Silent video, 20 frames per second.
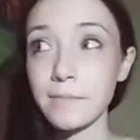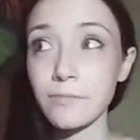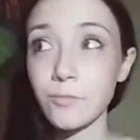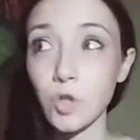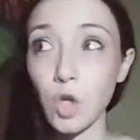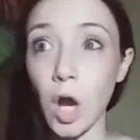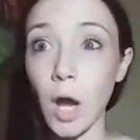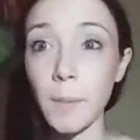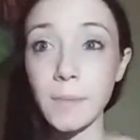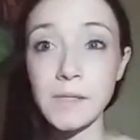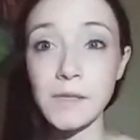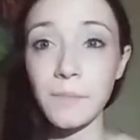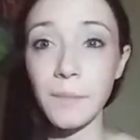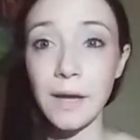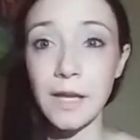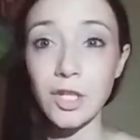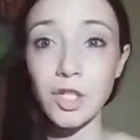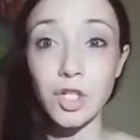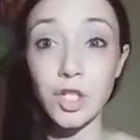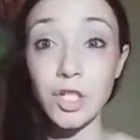drops, if
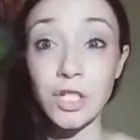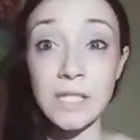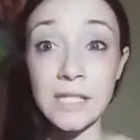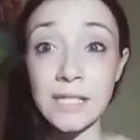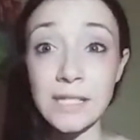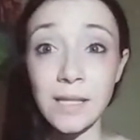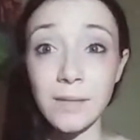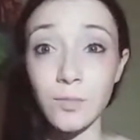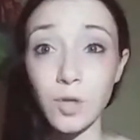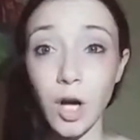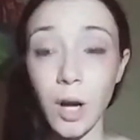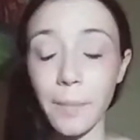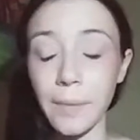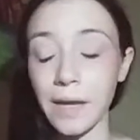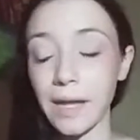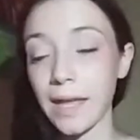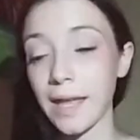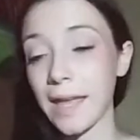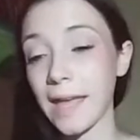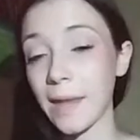my insurance ends up
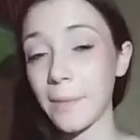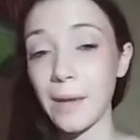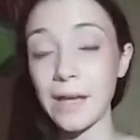dropping again.